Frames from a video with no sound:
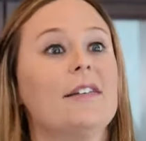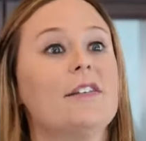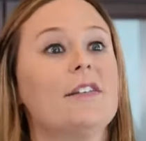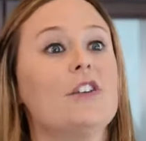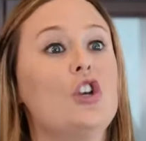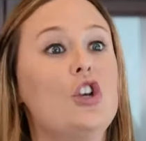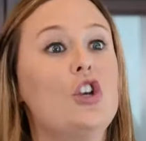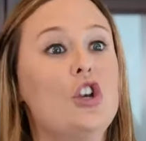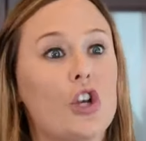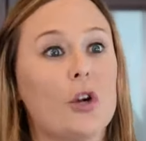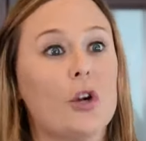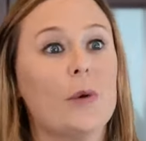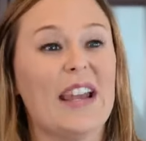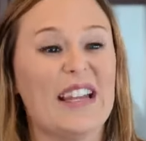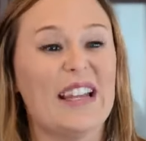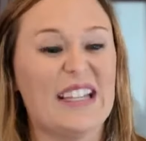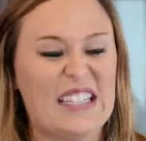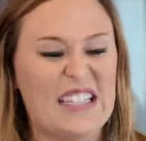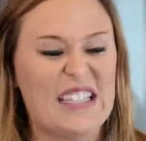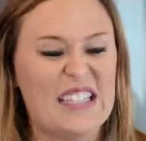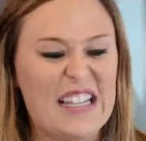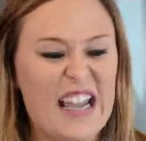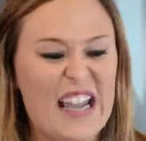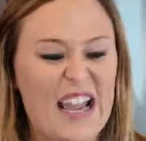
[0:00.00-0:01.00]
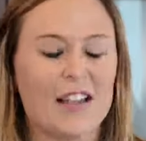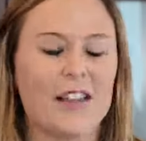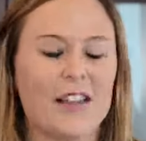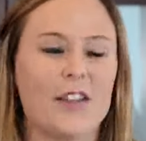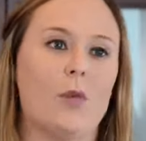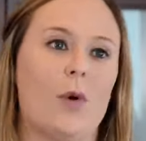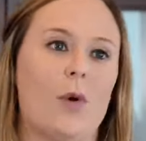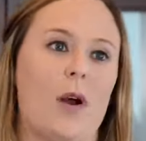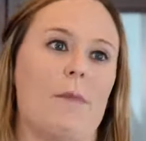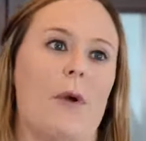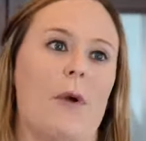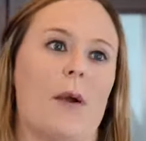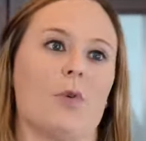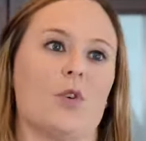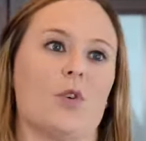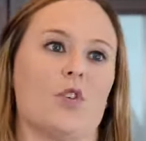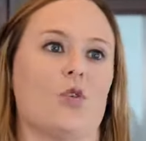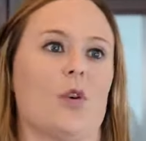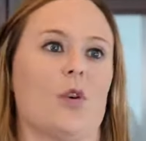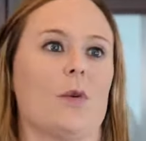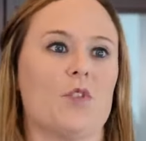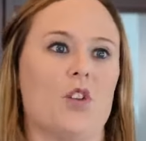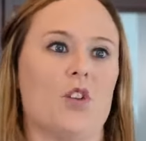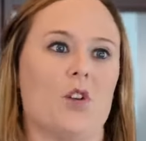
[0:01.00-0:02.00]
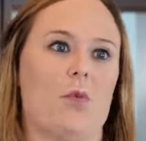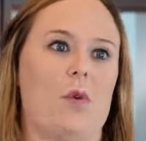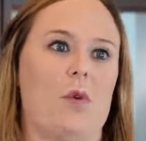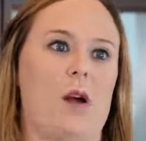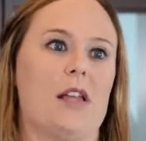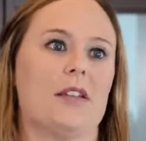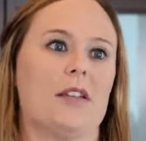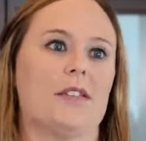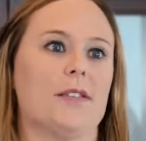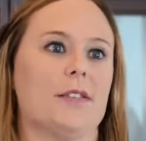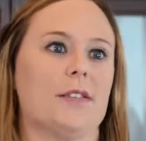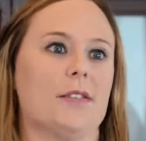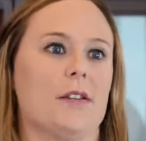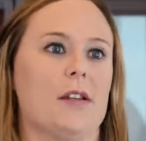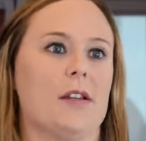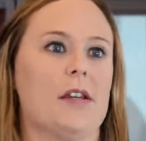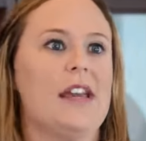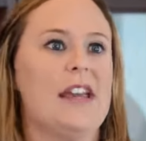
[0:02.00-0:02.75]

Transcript: knew exactly what my prescription was.